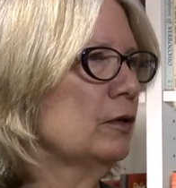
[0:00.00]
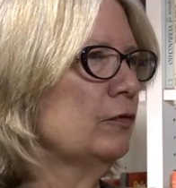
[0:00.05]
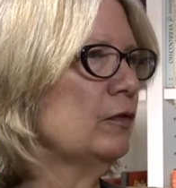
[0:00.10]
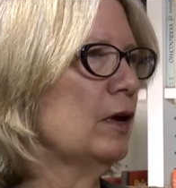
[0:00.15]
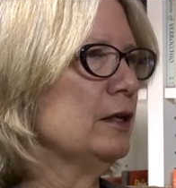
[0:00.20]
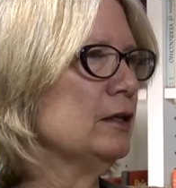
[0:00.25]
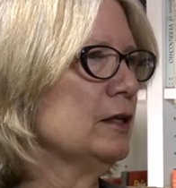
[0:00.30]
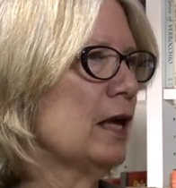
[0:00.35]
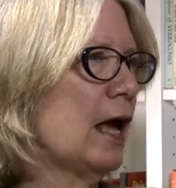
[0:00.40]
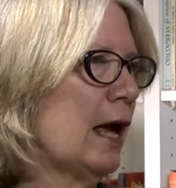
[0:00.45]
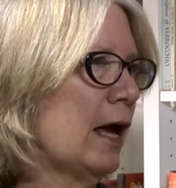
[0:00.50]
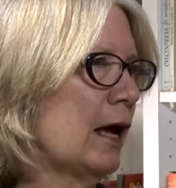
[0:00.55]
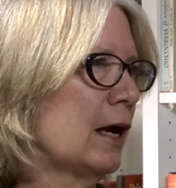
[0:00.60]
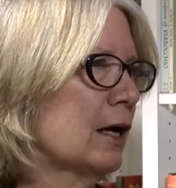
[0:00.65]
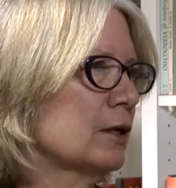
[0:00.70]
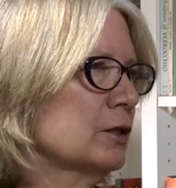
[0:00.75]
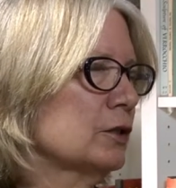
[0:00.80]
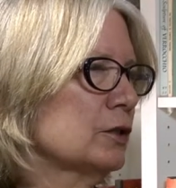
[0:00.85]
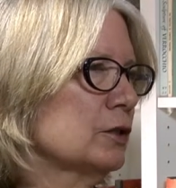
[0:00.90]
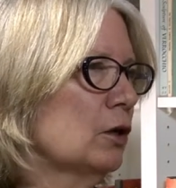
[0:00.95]
of a
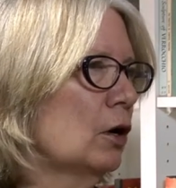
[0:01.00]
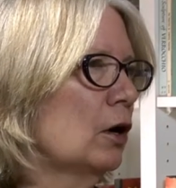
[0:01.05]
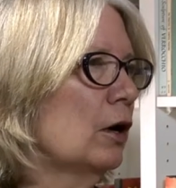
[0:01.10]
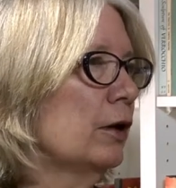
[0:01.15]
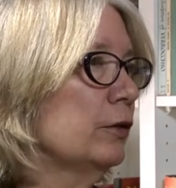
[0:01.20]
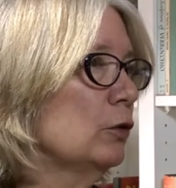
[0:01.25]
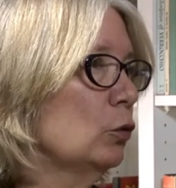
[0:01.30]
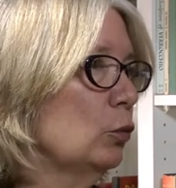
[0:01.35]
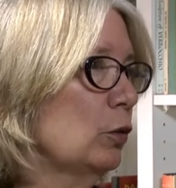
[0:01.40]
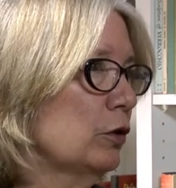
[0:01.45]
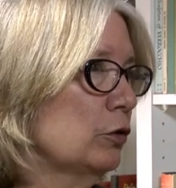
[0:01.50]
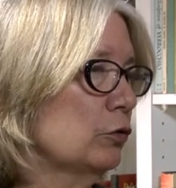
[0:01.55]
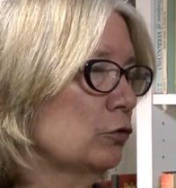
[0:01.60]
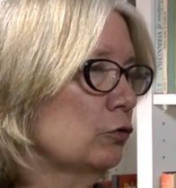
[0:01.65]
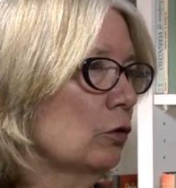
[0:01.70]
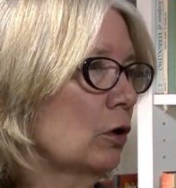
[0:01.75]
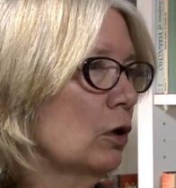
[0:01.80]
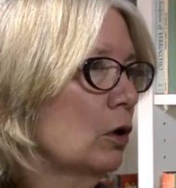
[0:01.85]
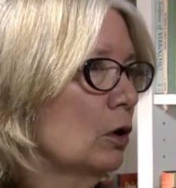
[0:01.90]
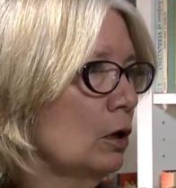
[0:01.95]
tax on the
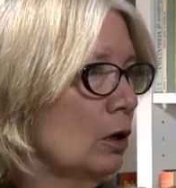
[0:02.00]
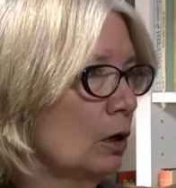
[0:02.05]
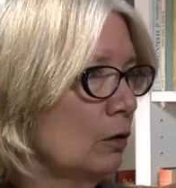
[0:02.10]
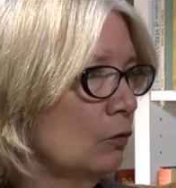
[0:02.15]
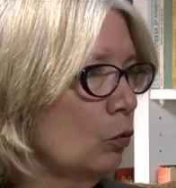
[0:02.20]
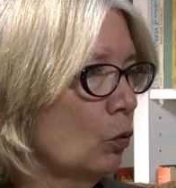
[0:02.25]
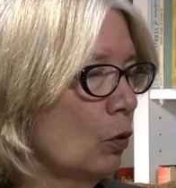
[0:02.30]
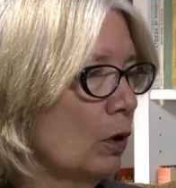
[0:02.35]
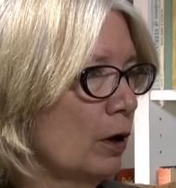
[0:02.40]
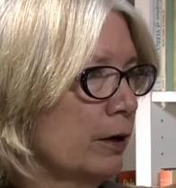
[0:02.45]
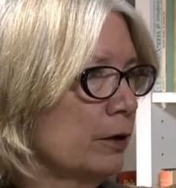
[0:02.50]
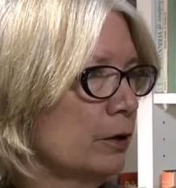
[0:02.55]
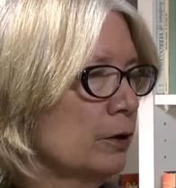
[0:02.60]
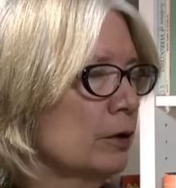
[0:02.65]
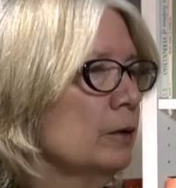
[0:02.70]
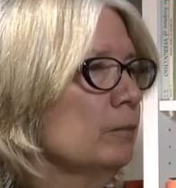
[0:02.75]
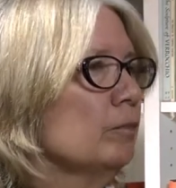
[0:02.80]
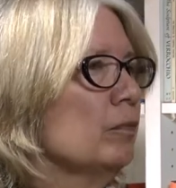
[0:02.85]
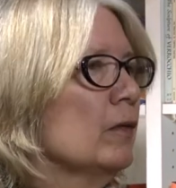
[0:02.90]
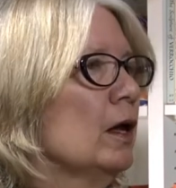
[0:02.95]
withdrawal of
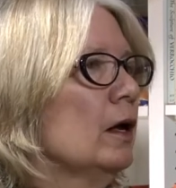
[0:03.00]
water.